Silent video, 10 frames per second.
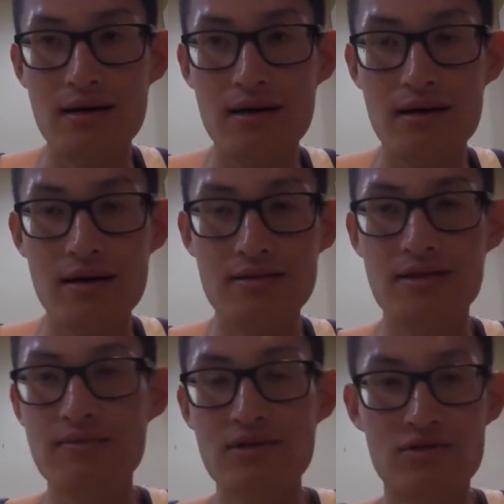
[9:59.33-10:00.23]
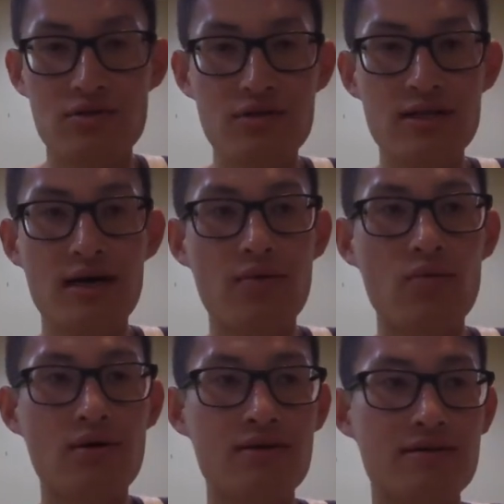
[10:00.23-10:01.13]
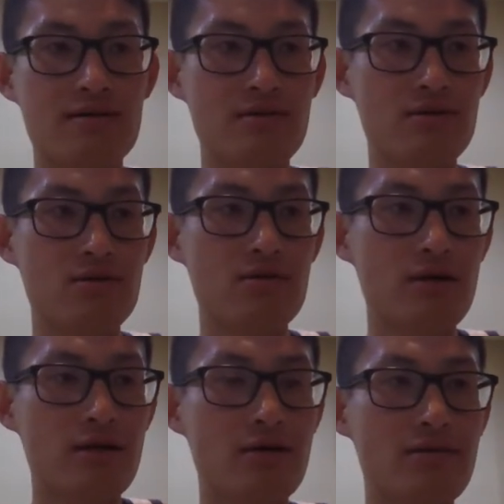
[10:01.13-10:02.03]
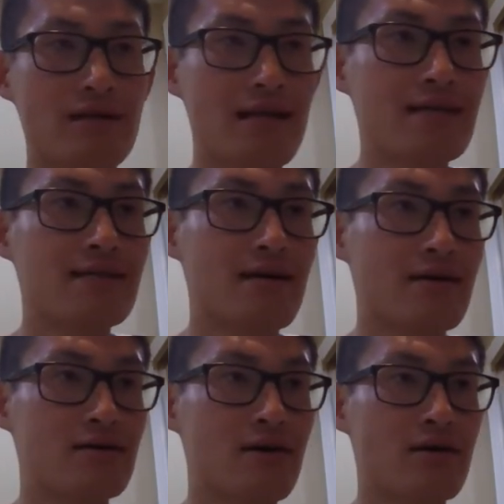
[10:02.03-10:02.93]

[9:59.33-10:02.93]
a similar surgery that works similar to, you know, the LASIK is called a